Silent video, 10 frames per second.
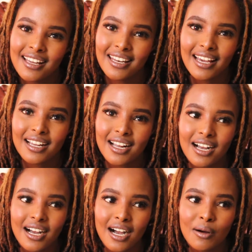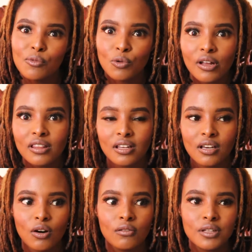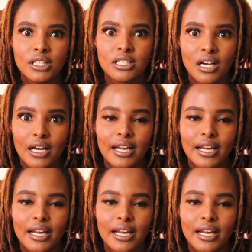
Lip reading: like I'm worthy of this car.